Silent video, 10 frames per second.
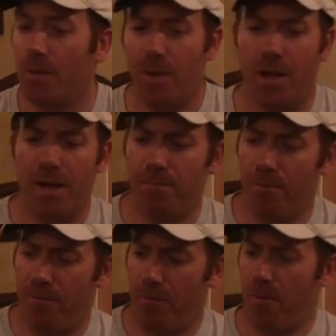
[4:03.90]
Well,
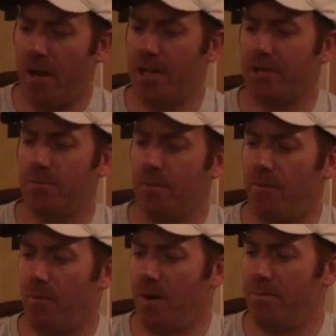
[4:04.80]
before
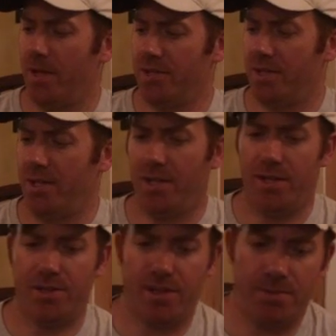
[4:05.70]
I pitch the
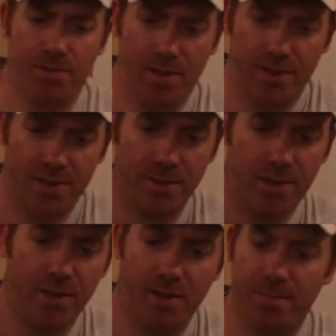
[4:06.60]
yeast, I put in
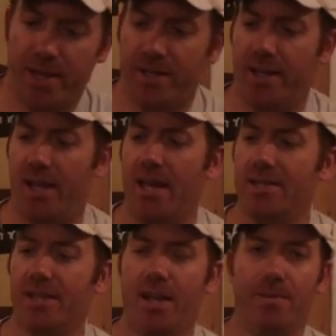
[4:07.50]
something called a pectic
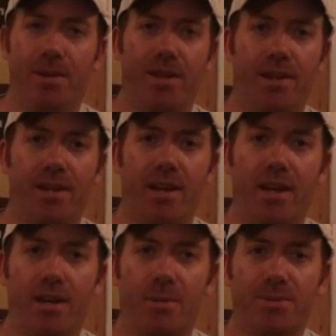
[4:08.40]
enzyme, and that
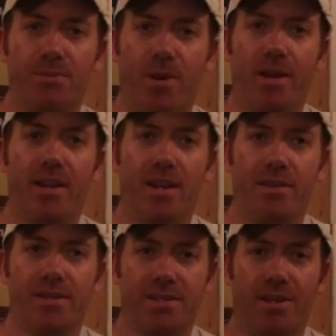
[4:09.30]
kind of helps break
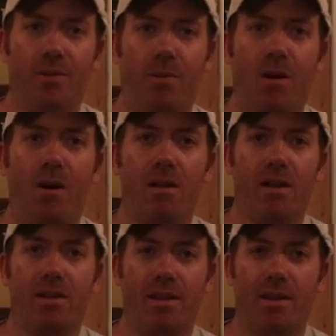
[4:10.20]
down the cell
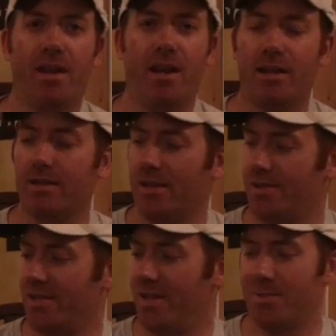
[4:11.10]
wall, and then it kind of
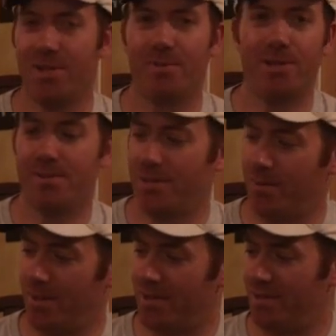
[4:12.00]
clears it up. Sometimes it
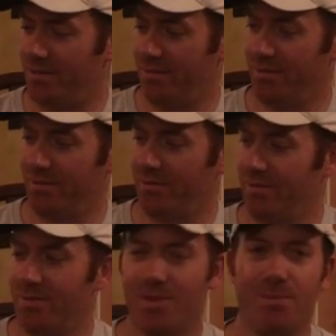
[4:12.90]
works,
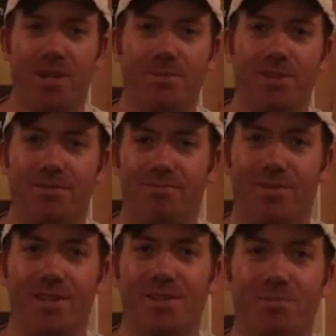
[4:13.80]
sometimes it
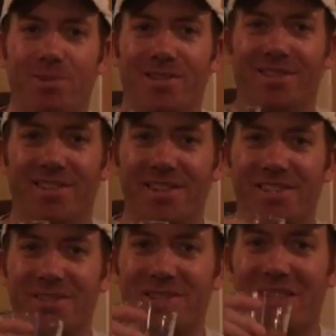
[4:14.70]
doesn't, but it
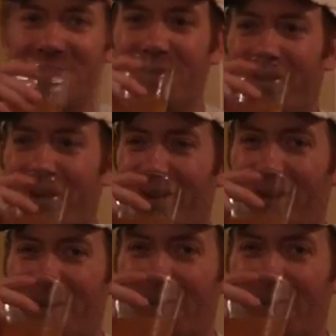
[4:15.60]
still tastes okay.